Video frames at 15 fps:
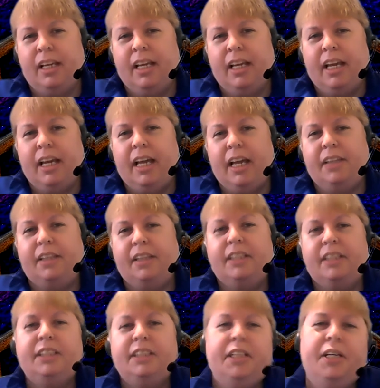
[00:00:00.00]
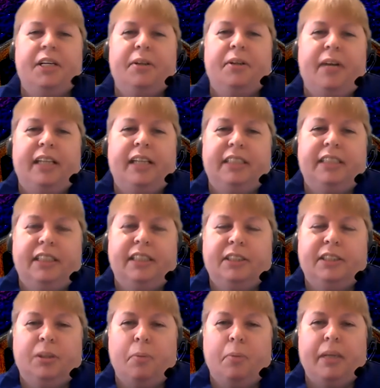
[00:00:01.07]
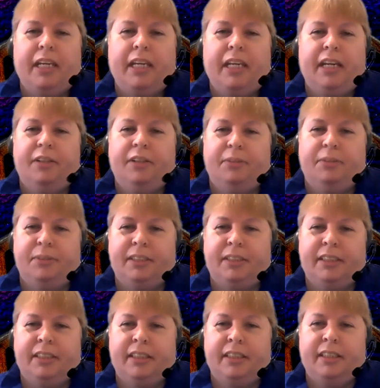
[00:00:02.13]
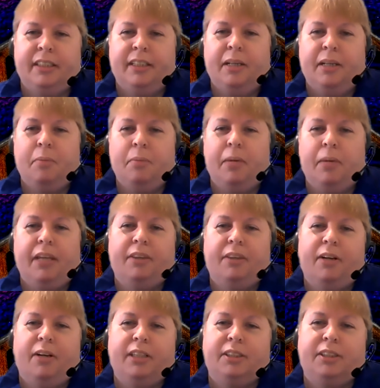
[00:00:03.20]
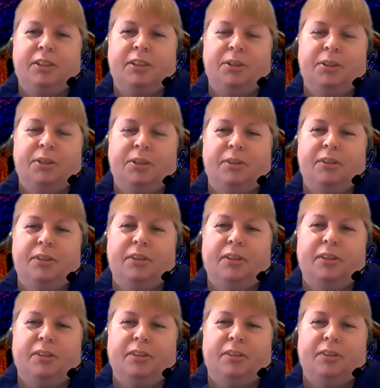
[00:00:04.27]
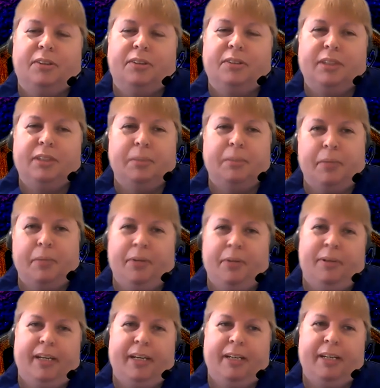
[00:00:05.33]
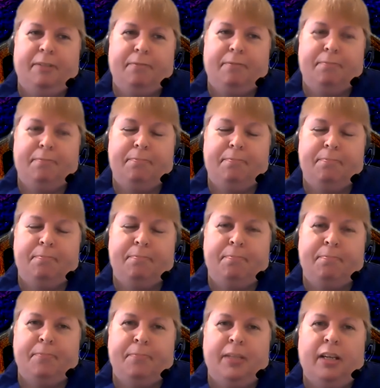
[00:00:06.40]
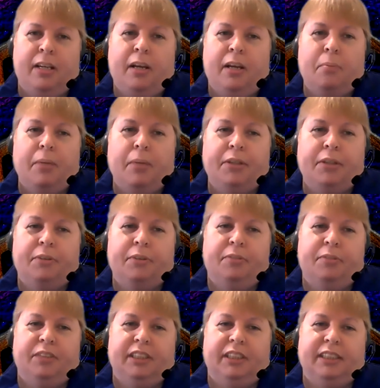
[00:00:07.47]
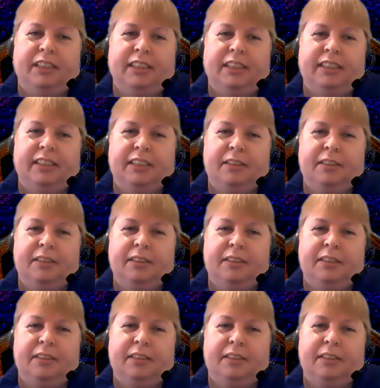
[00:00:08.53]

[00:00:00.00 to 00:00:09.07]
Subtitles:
And this year, as in so many others, my thoughts turn to Mary, Mother of Jesus.